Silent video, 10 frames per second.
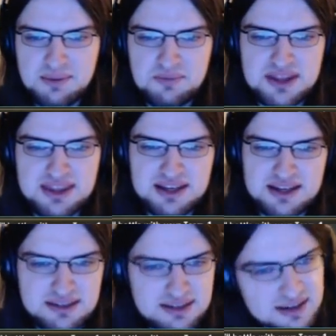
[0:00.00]
with
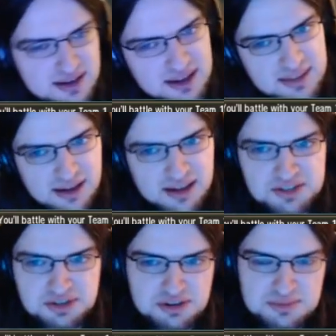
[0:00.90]
the
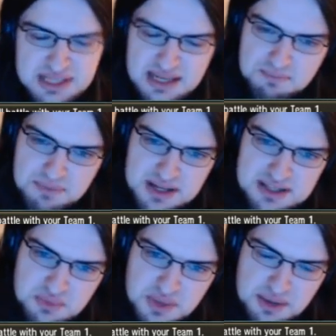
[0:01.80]
hard Trick Room team,
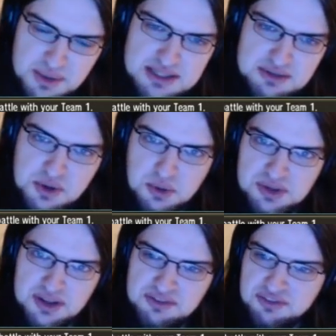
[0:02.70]
but when I went to
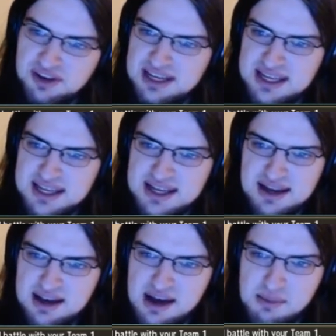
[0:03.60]
record on the Friday,
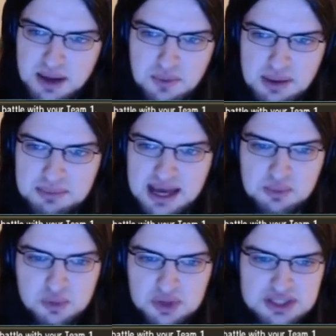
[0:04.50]
my
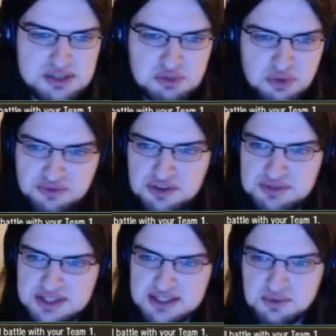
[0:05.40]
webcam was just
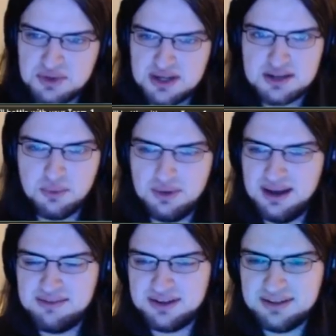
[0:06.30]
refusing to work,
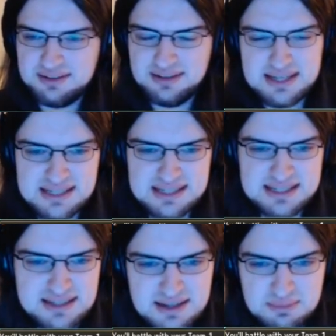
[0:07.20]
whatever I did.
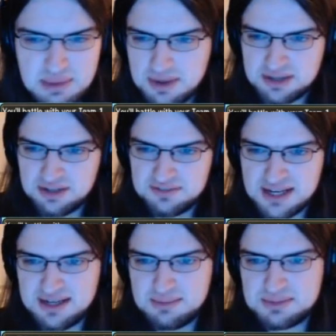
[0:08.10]
Maybe I could have
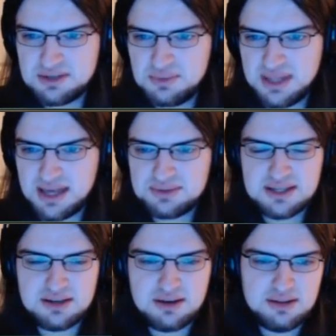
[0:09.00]
done an episode without
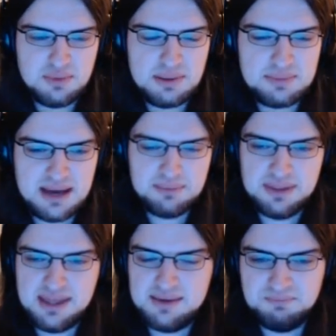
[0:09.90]
the webcam, but
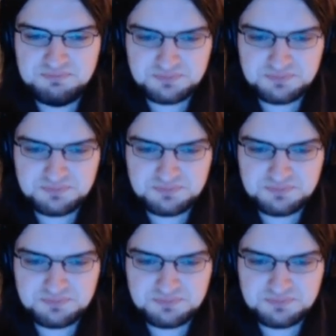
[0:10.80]
then,